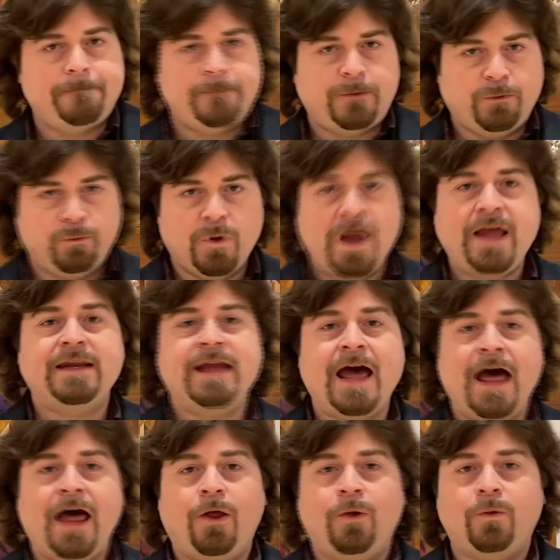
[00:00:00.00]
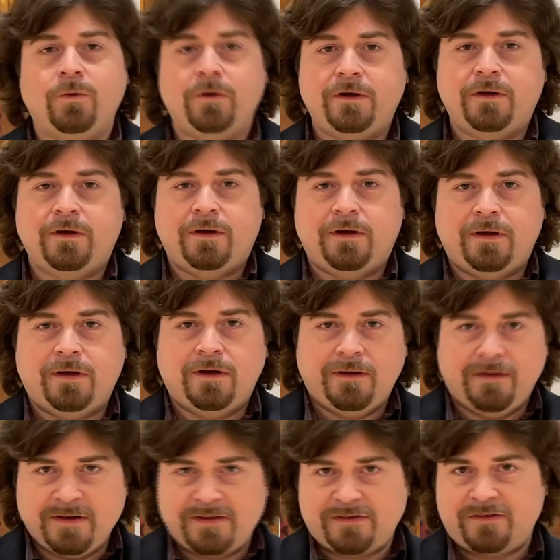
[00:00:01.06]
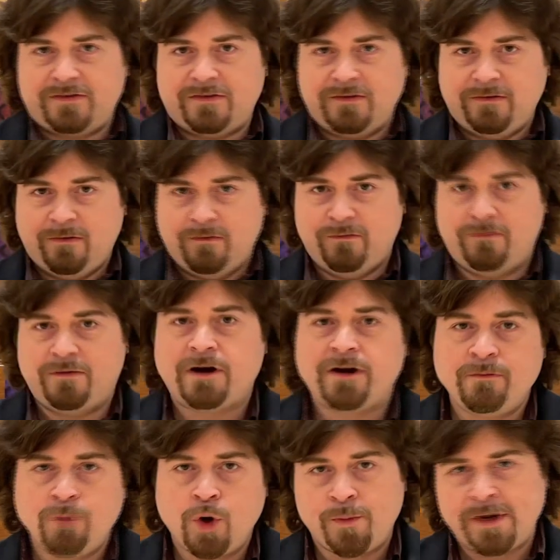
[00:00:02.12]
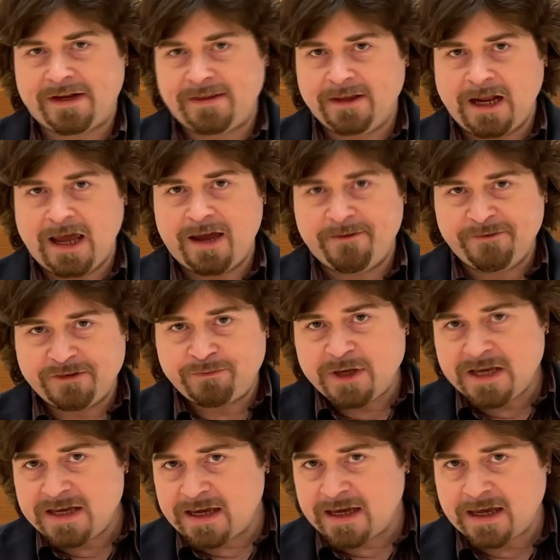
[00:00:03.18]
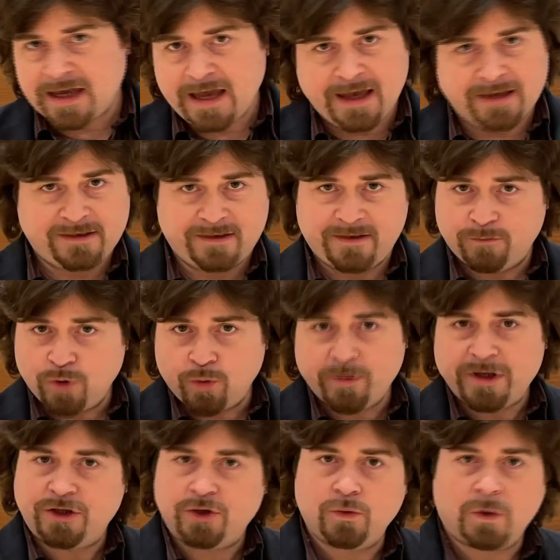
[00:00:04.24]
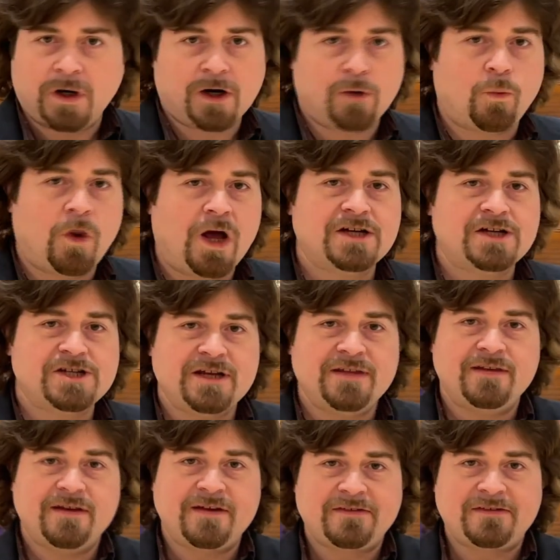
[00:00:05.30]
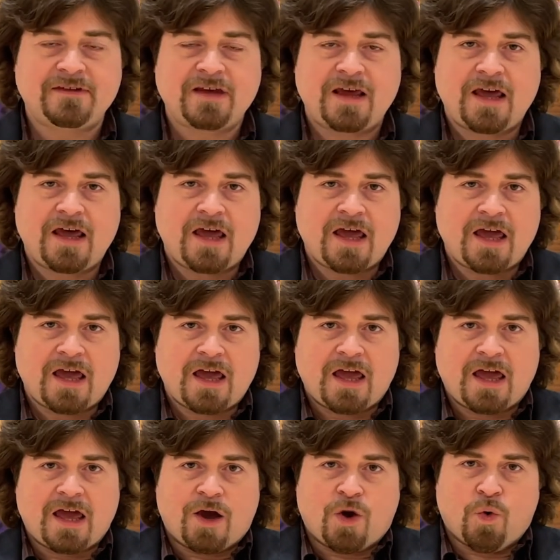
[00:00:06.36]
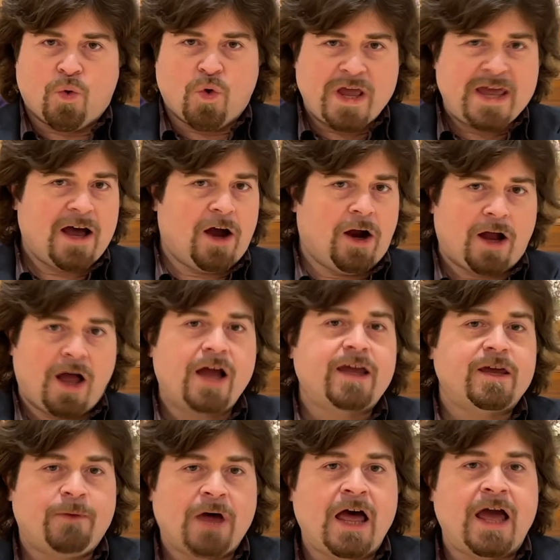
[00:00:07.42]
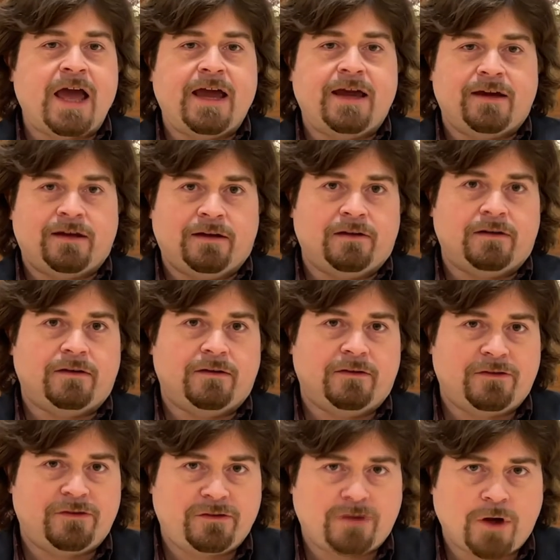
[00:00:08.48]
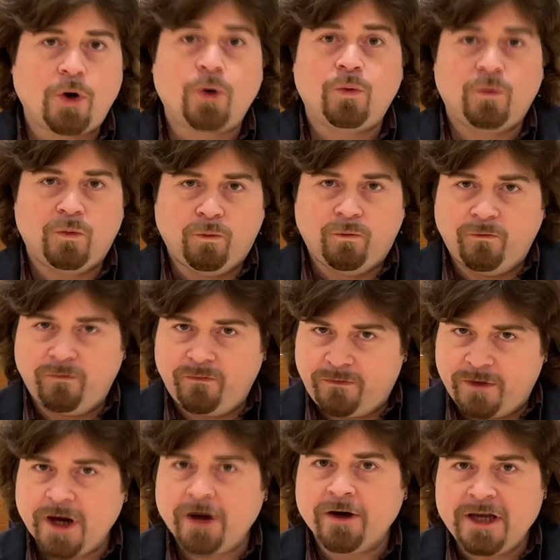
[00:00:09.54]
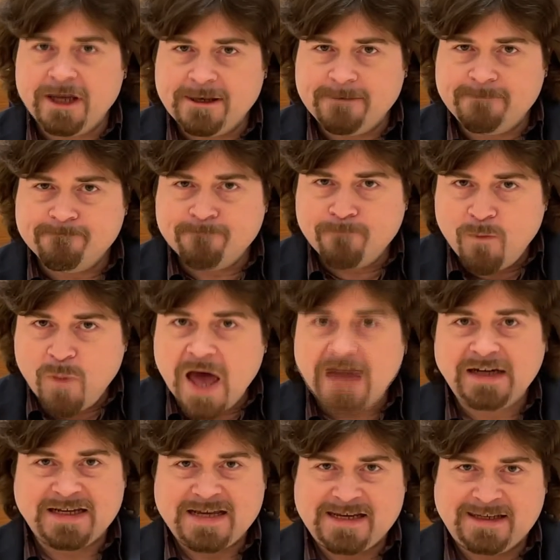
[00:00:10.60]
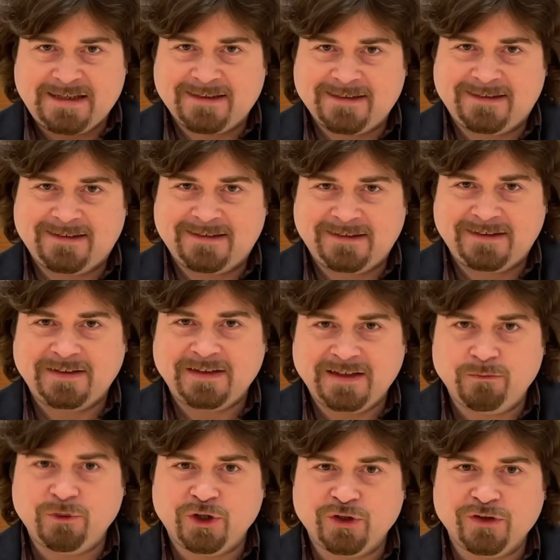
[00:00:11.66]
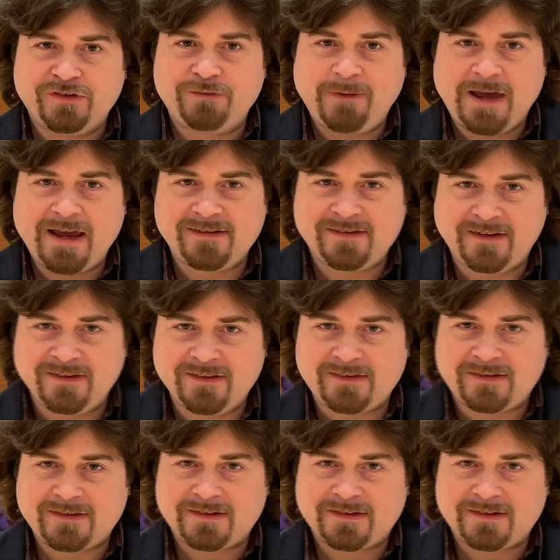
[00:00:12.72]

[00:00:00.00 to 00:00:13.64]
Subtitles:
Right now, this very moment that I am speaking and the moment you are watching this, we are occupying so very many liminal spaces.